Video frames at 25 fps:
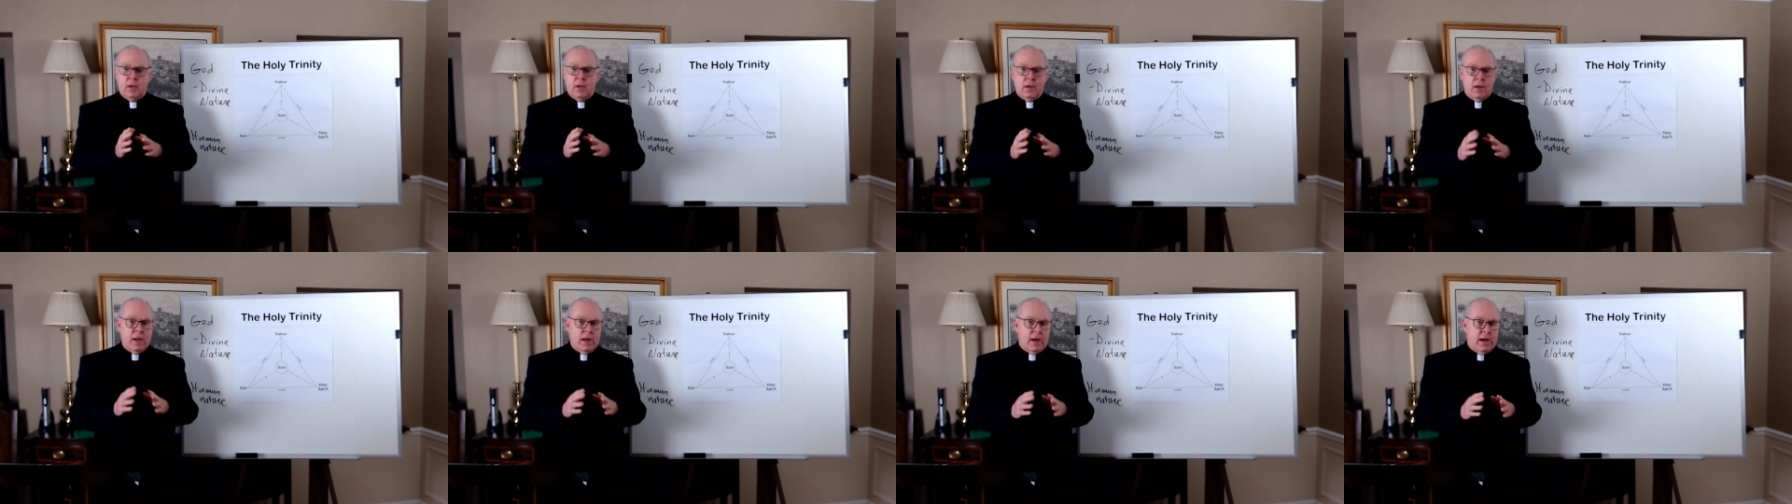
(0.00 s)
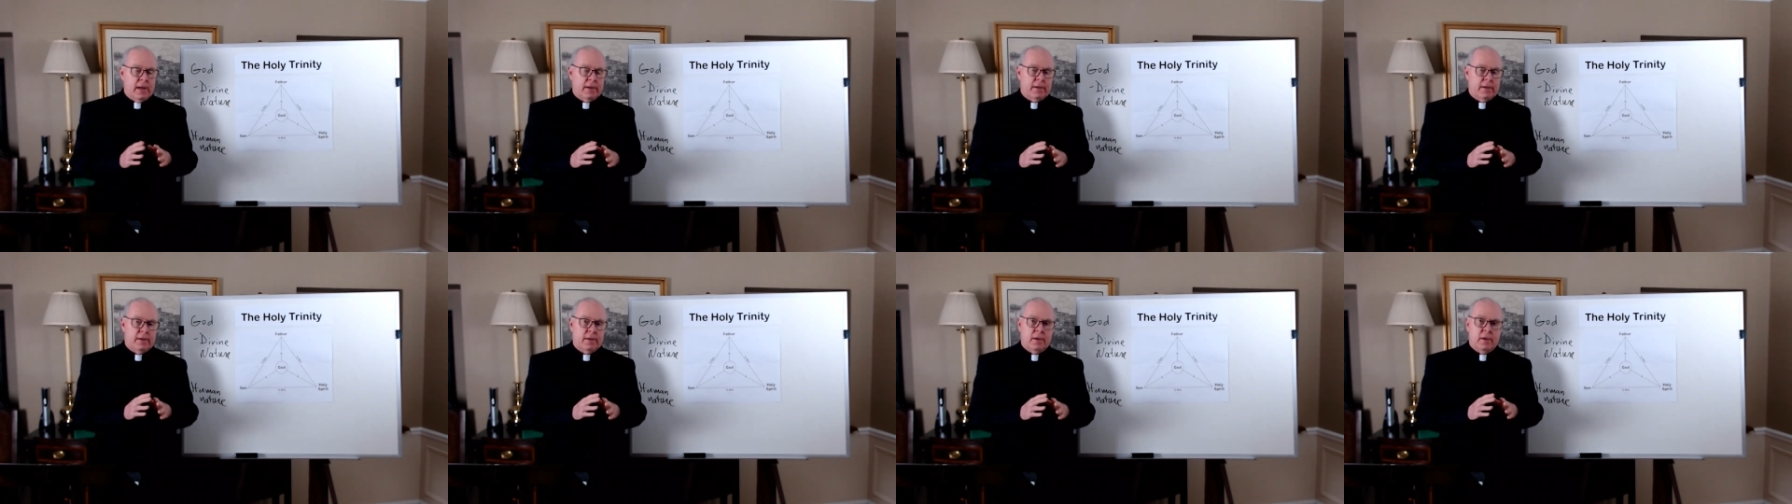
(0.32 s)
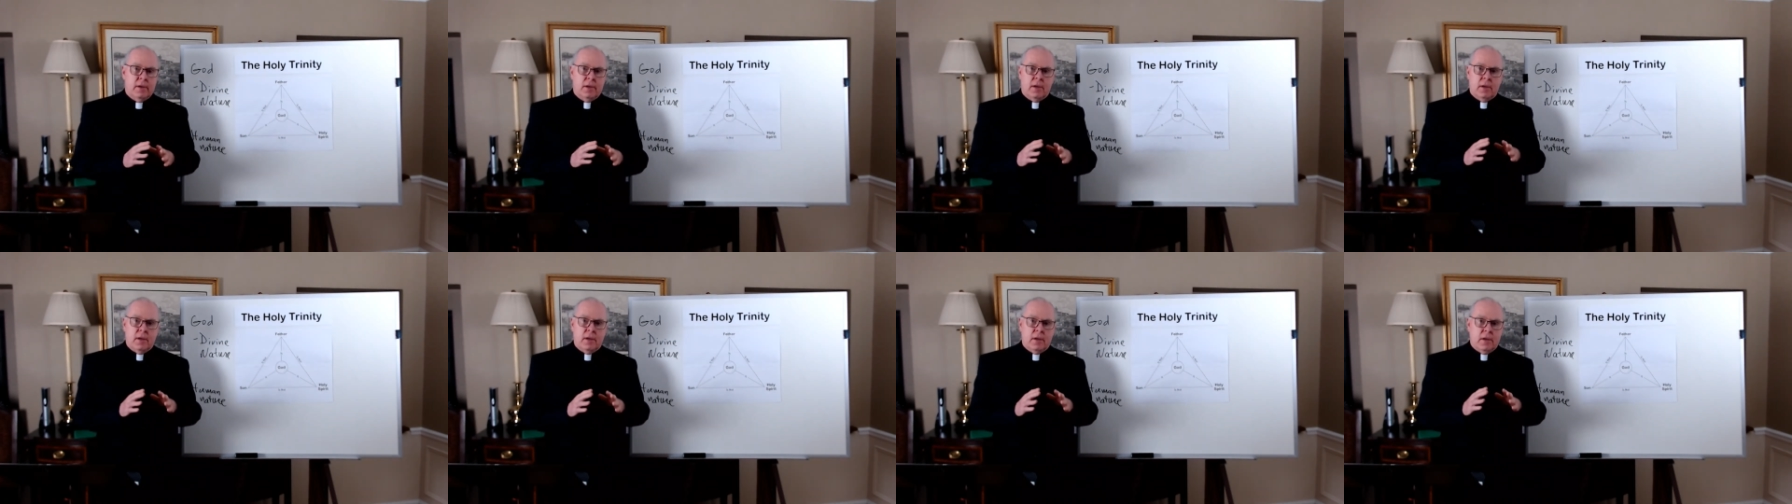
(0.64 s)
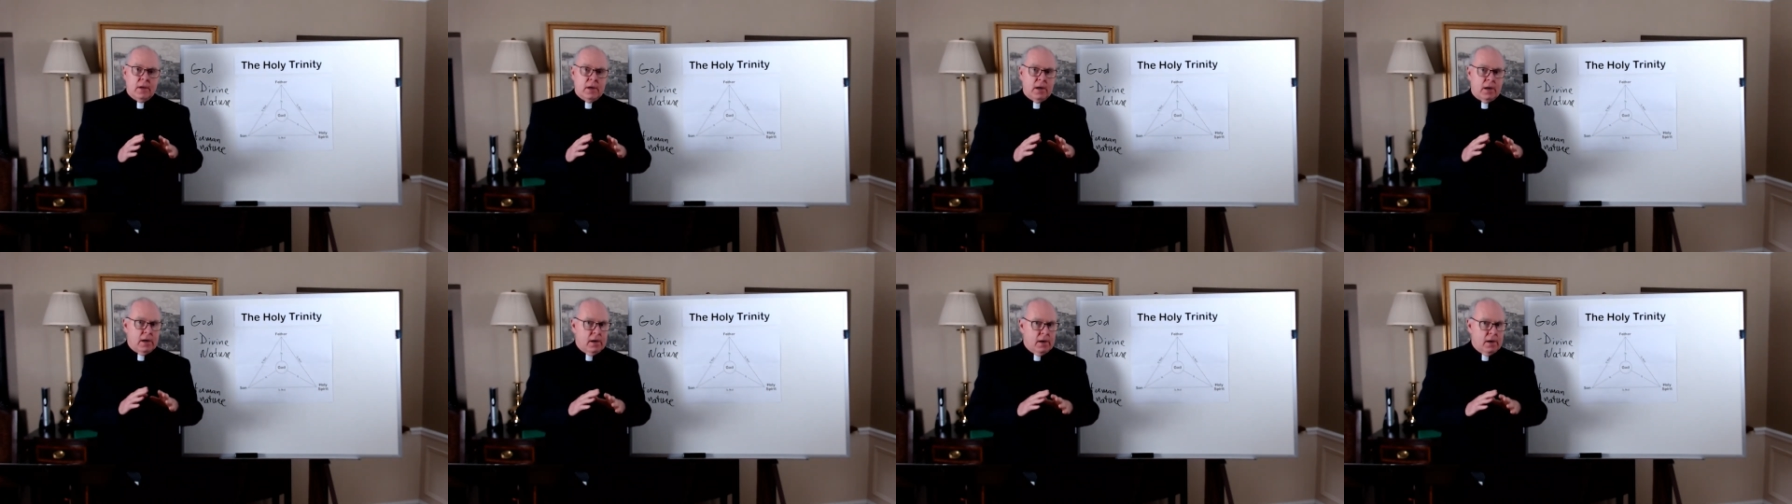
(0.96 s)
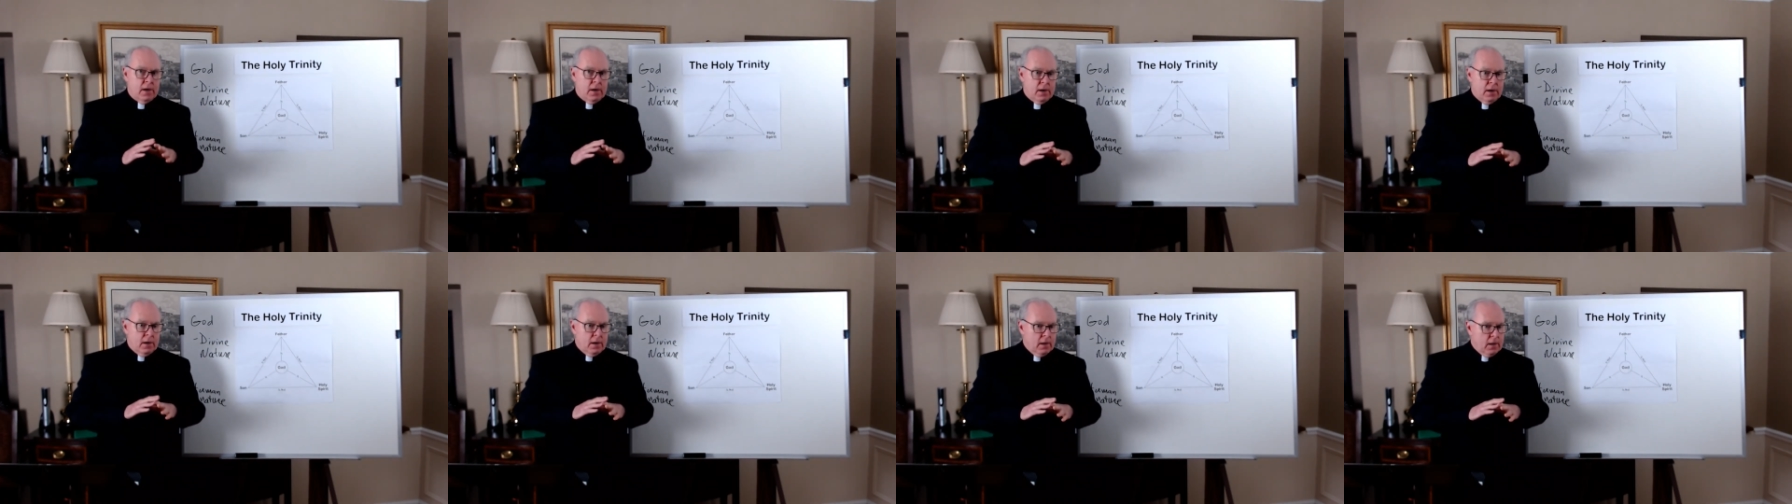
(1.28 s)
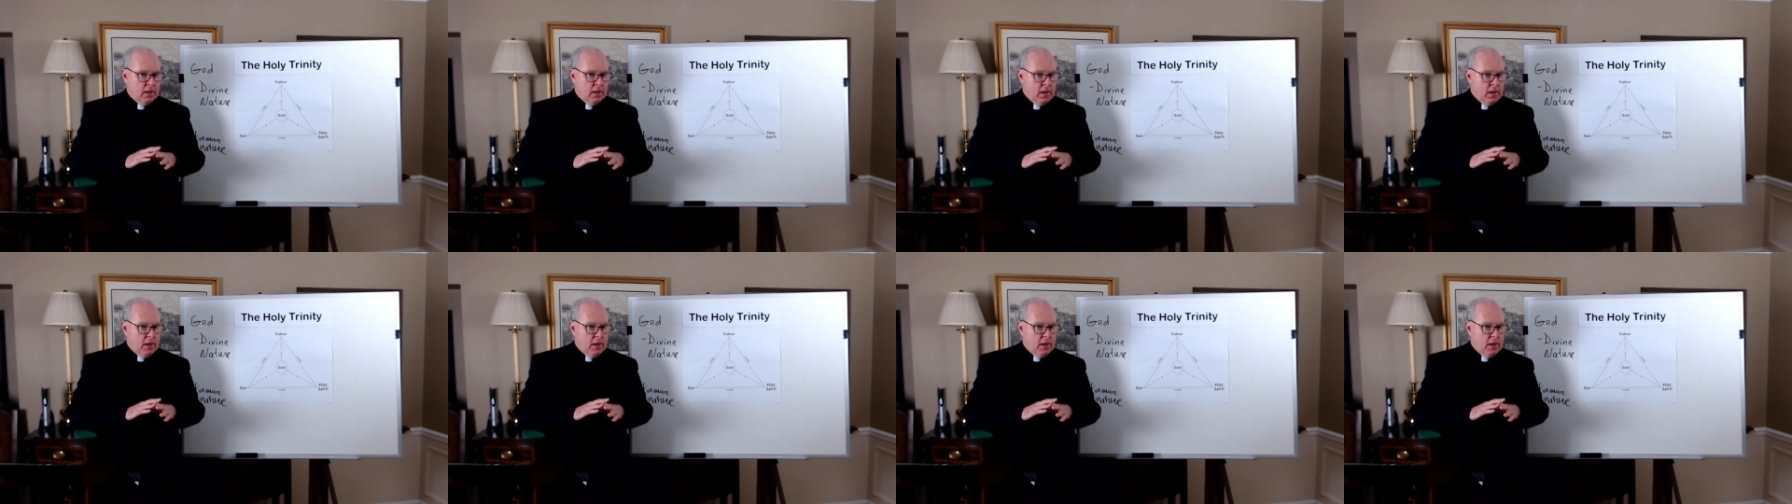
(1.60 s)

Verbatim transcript: not uh,